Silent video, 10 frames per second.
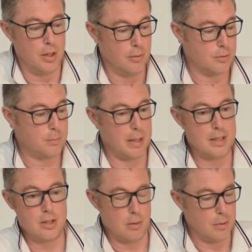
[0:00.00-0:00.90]
You
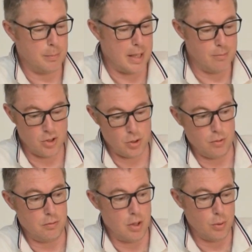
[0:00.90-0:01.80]
paint it on with a paintbrush
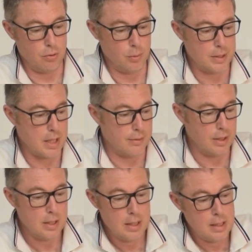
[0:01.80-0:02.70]
or a roller or whatever.